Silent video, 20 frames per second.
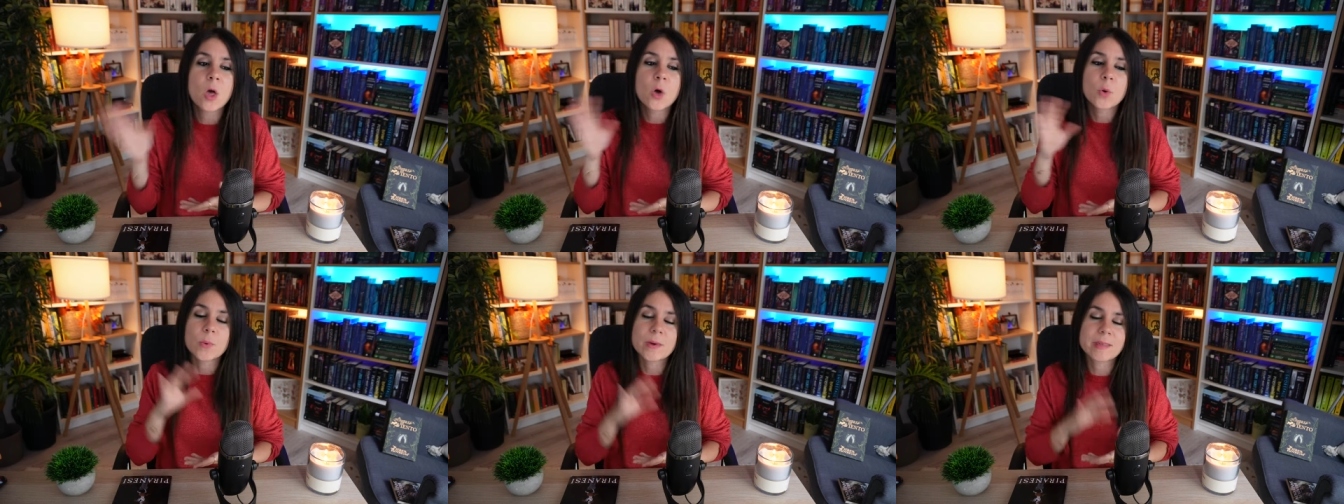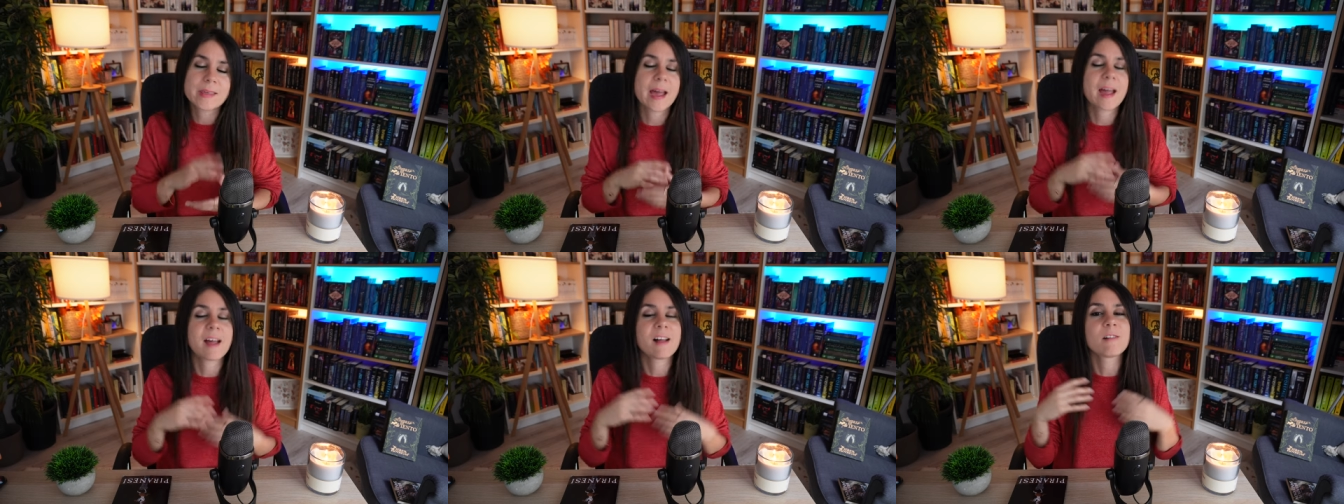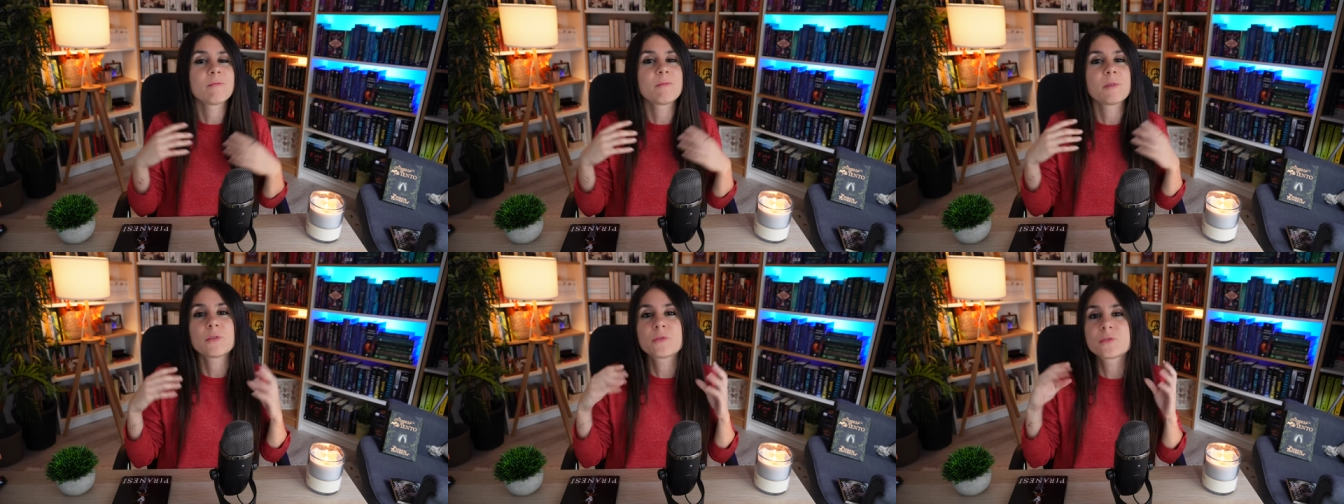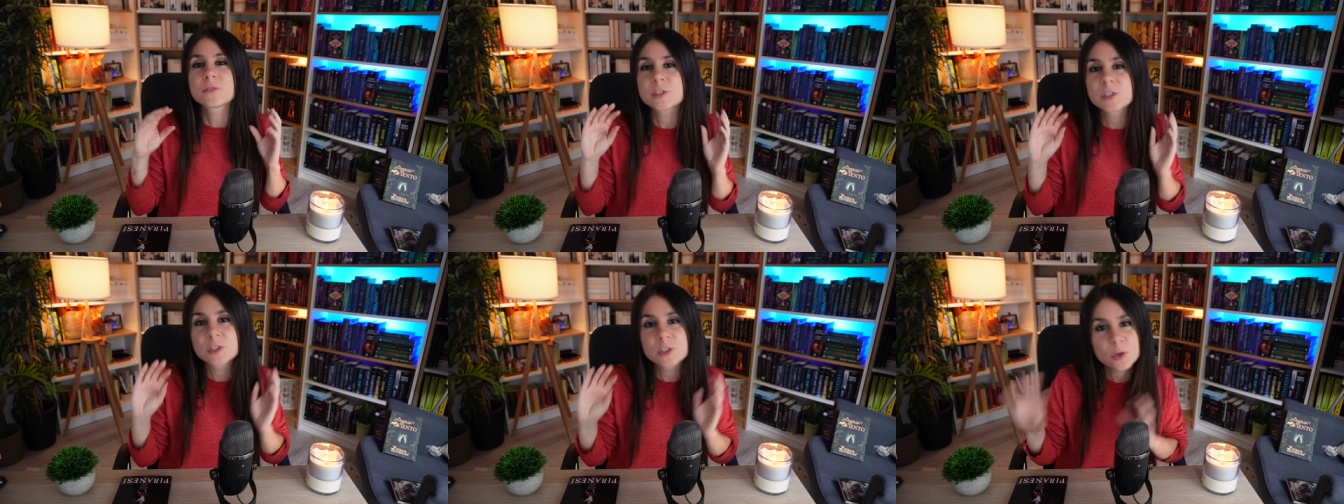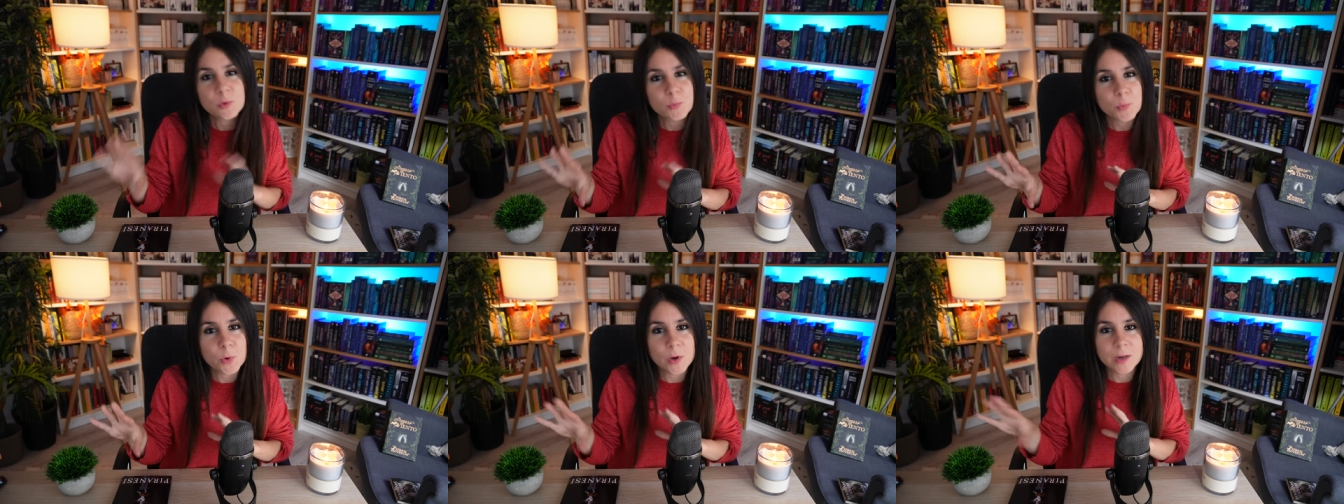with the help of
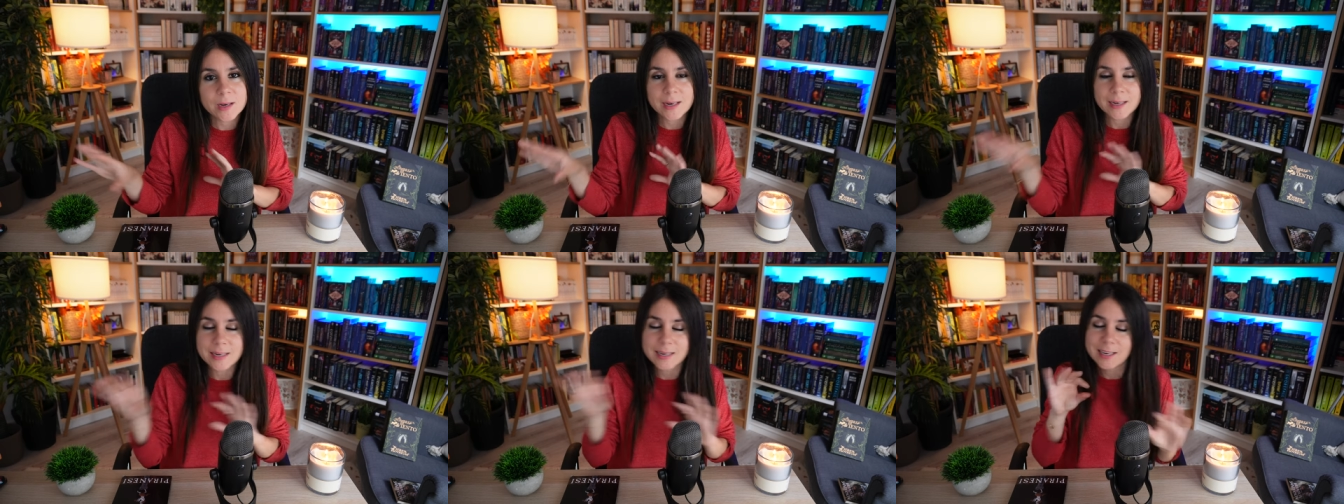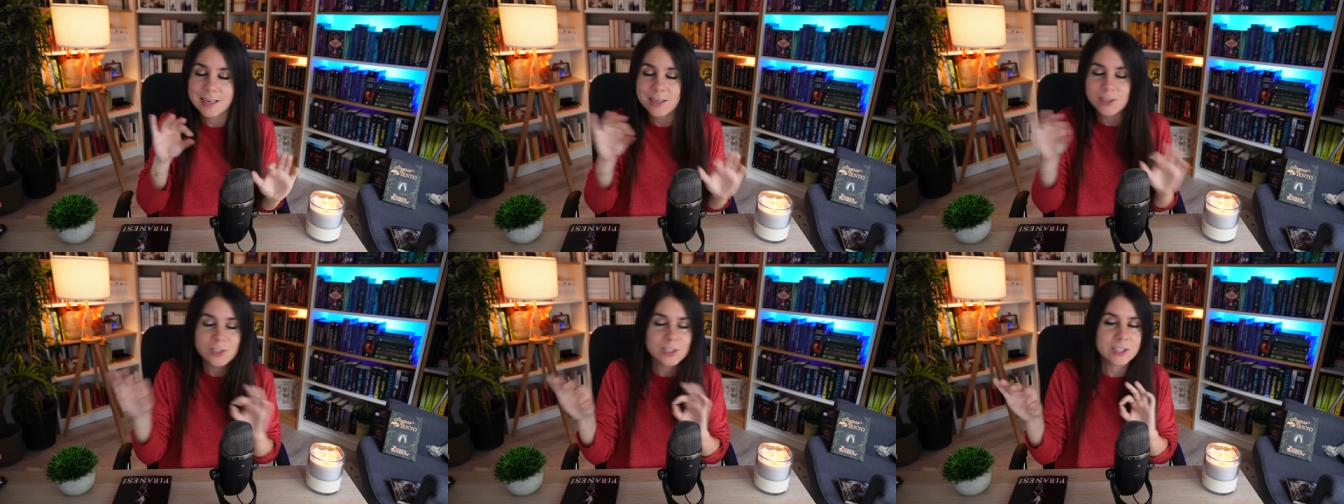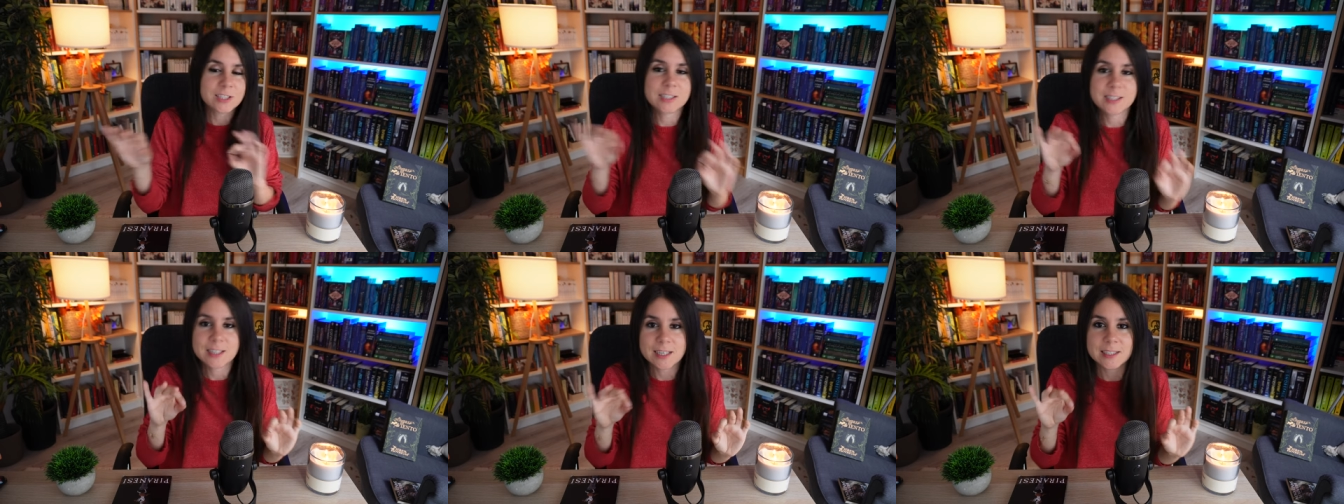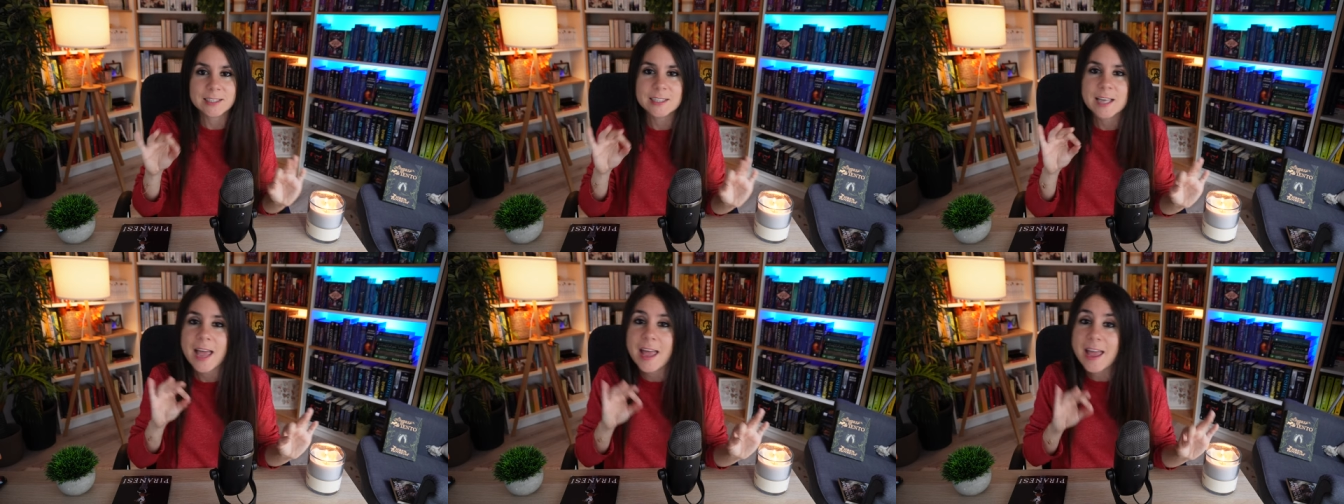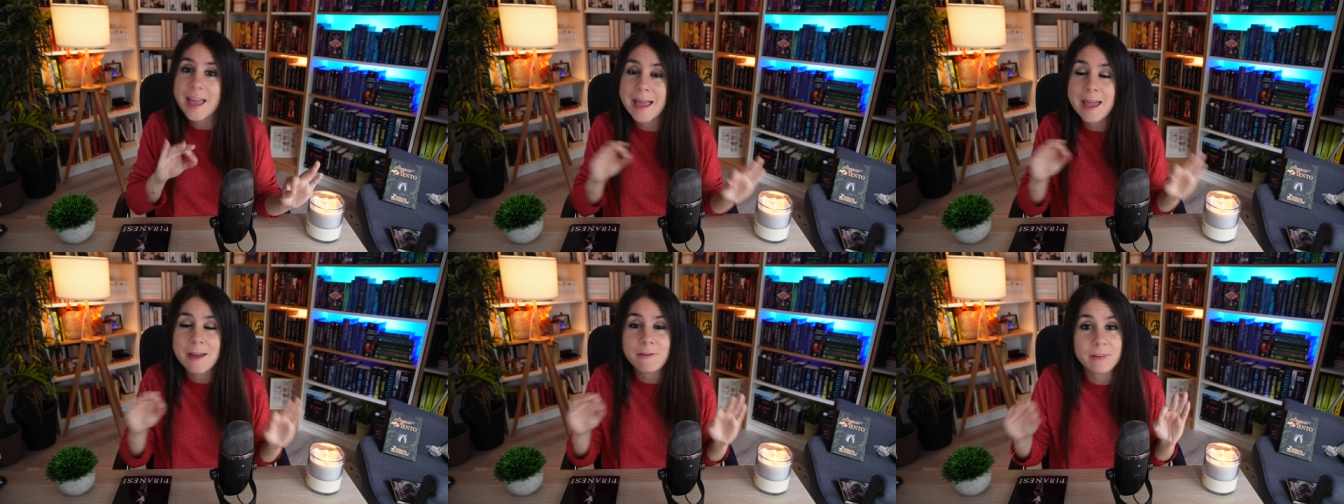someone that he just sees
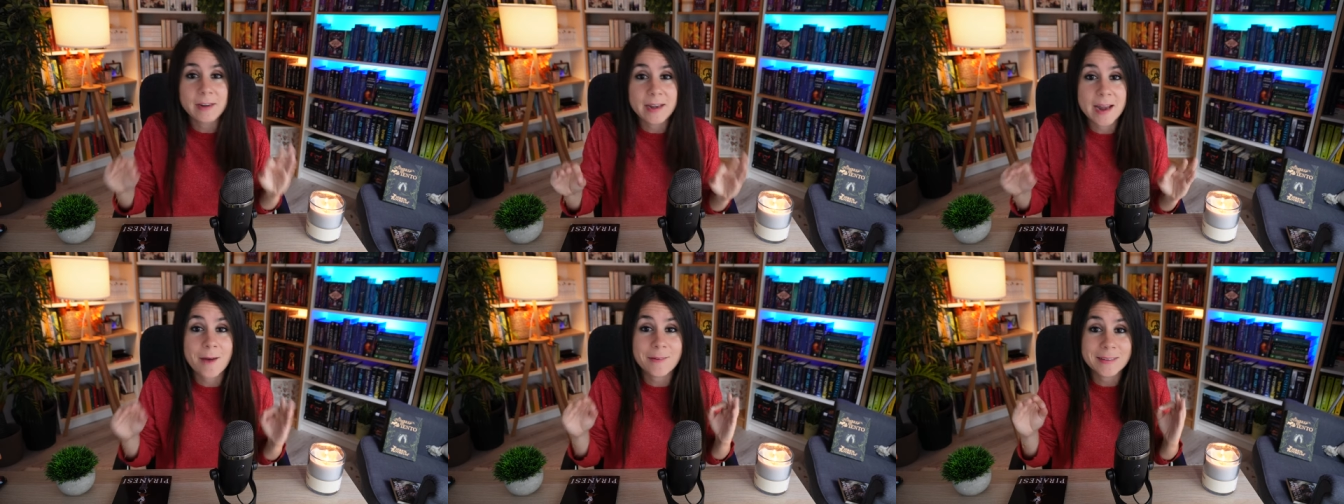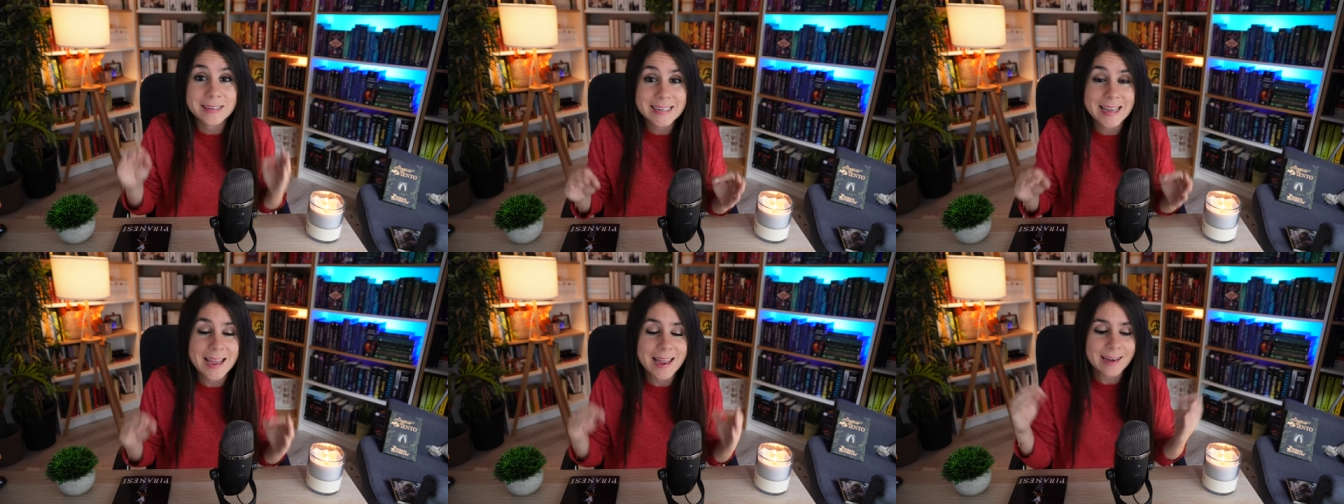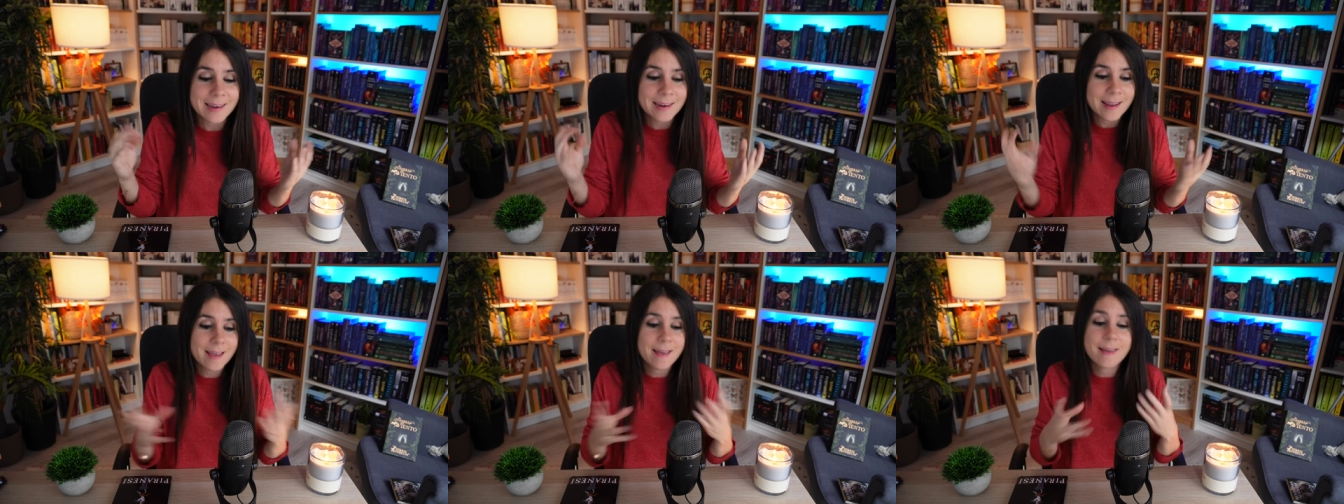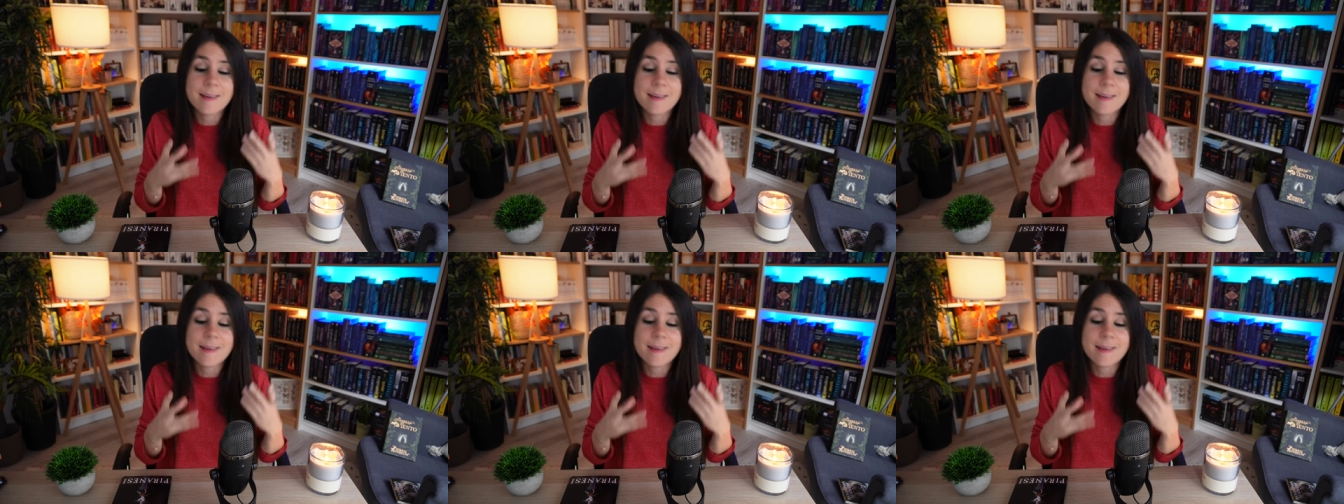every now and then.